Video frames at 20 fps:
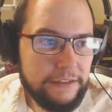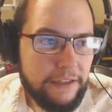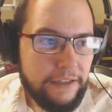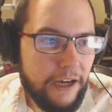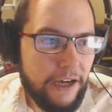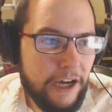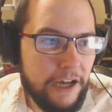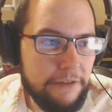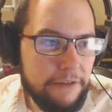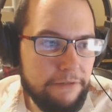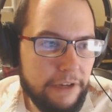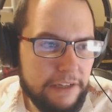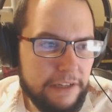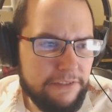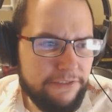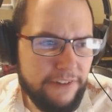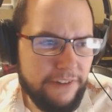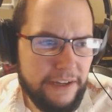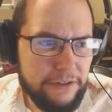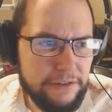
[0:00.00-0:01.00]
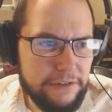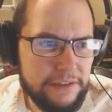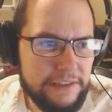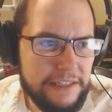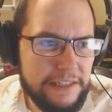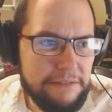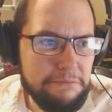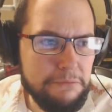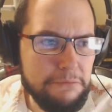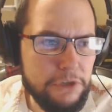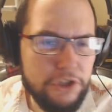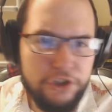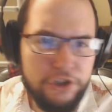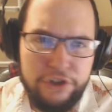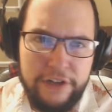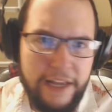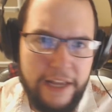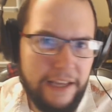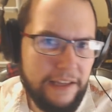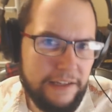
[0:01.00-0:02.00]
I fail to see much
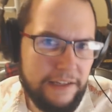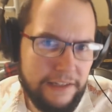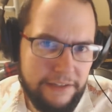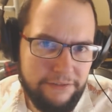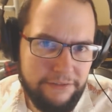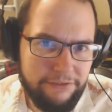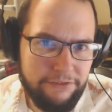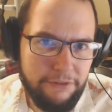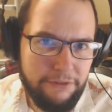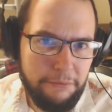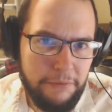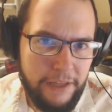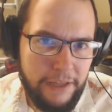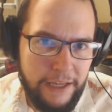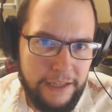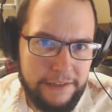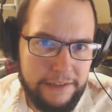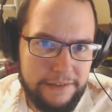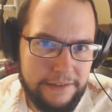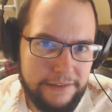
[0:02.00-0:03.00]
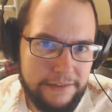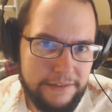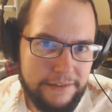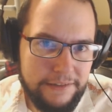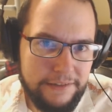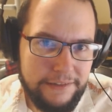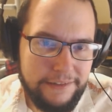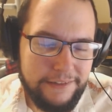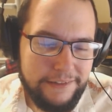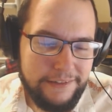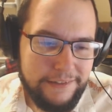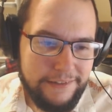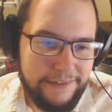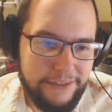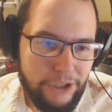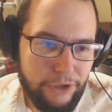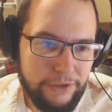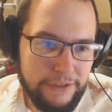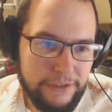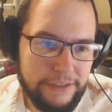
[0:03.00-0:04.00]
negative from that,
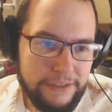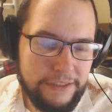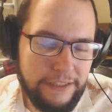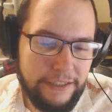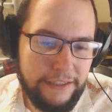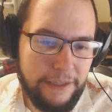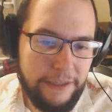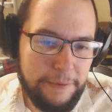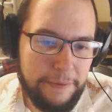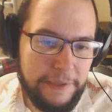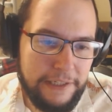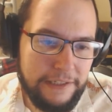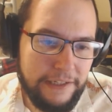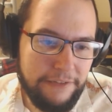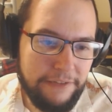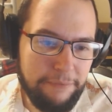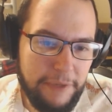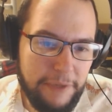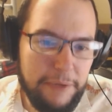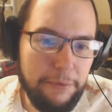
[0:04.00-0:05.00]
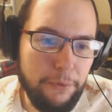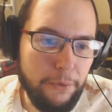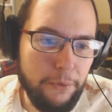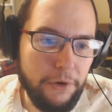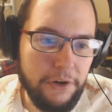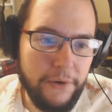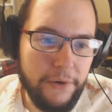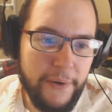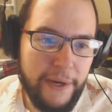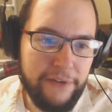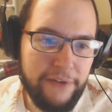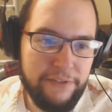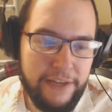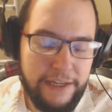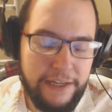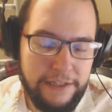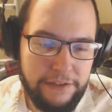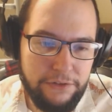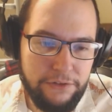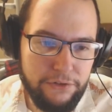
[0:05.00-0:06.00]
honestly. I mean, if people want to
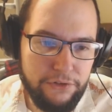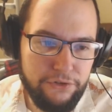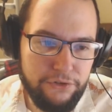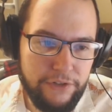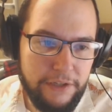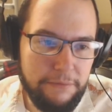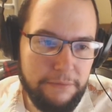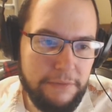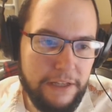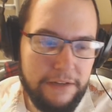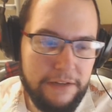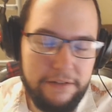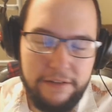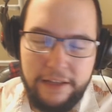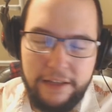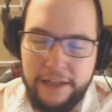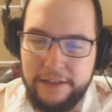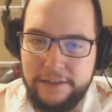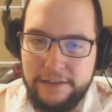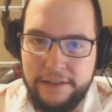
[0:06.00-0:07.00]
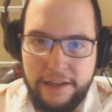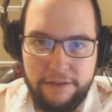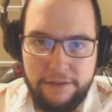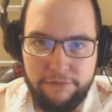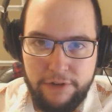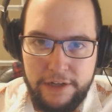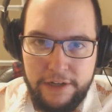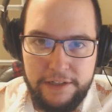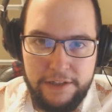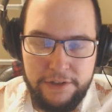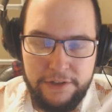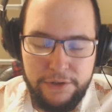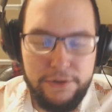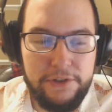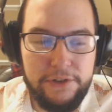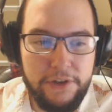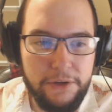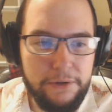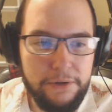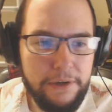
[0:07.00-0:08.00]
AFK in your stream, then that's their right to do
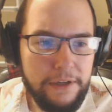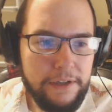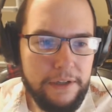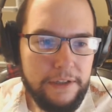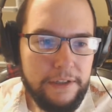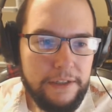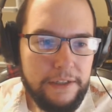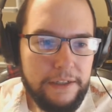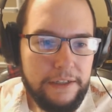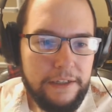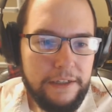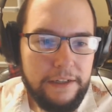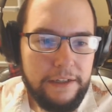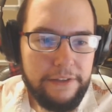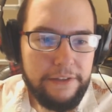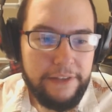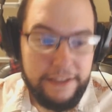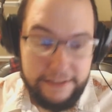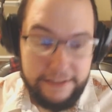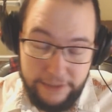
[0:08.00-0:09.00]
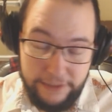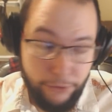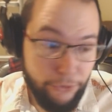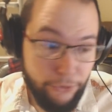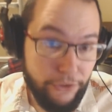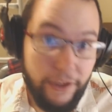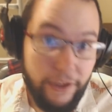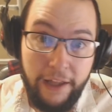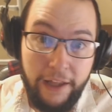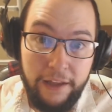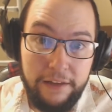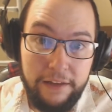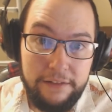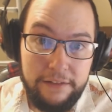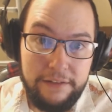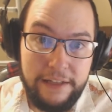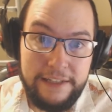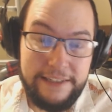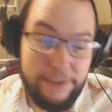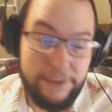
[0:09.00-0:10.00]
so. They're still there.
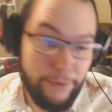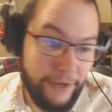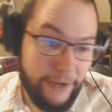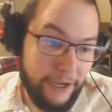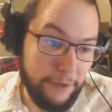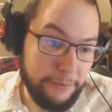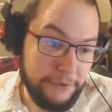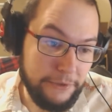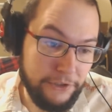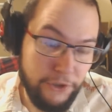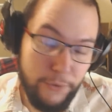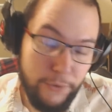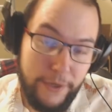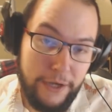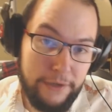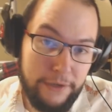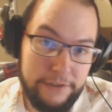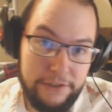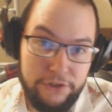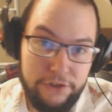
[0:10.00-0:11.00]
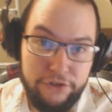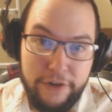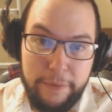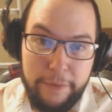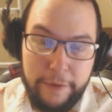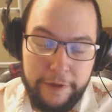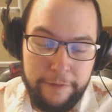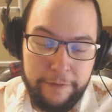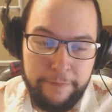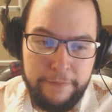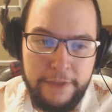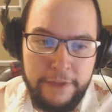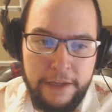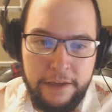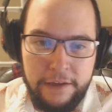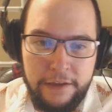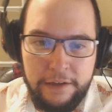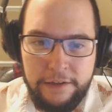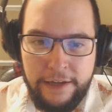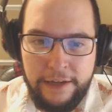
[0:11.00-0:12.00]
They're still helping you out as a streamer.
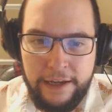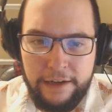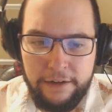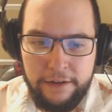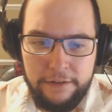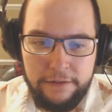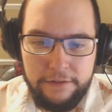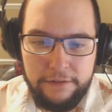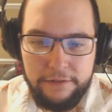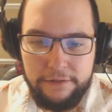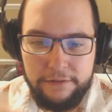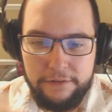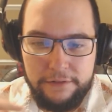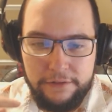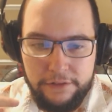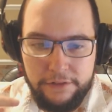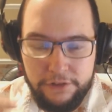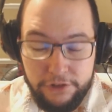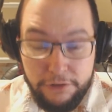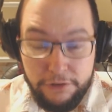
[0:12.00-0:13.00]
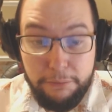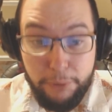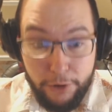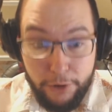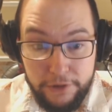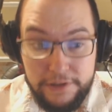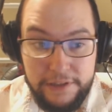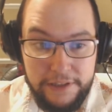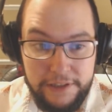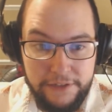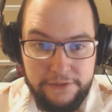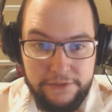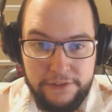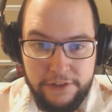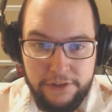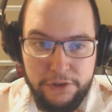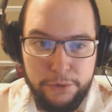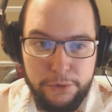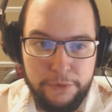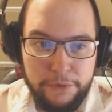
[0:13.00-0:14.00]
Now, some positives to
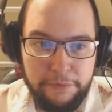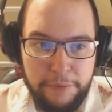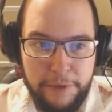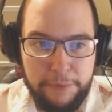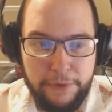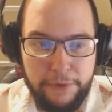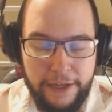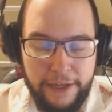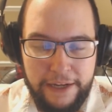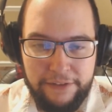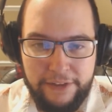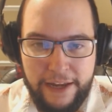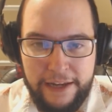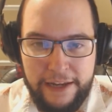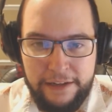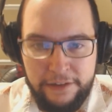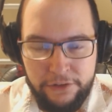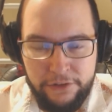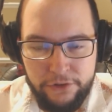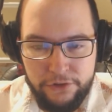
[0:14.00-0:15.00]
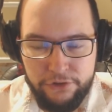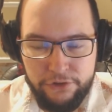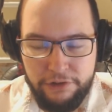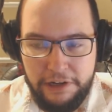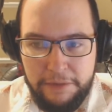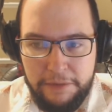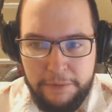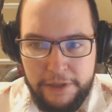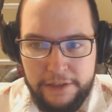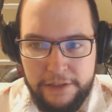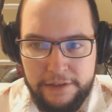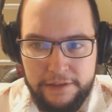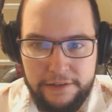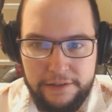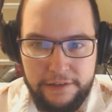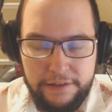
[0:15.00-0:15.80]
do with people AFKing in your stream is,